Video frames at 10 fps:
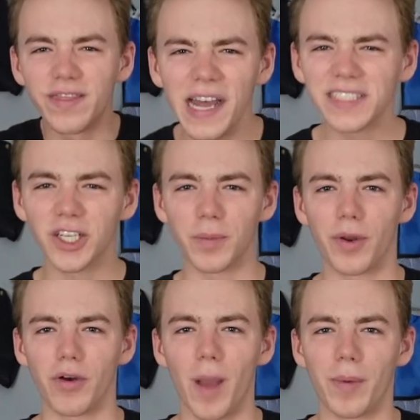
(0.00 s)
that's gonna
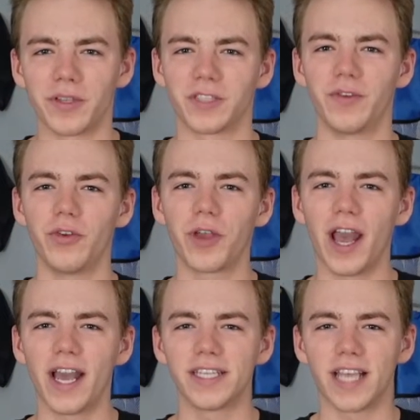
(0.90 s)
put a wrap on this video,
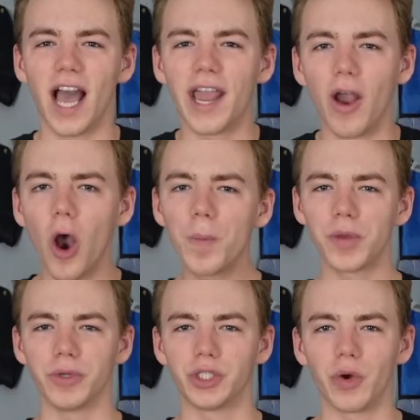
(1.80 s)
guys. I hope
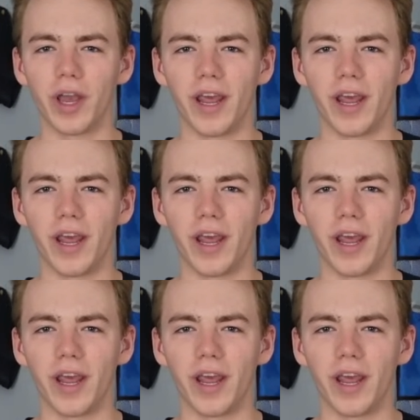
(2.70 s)
you enjoyed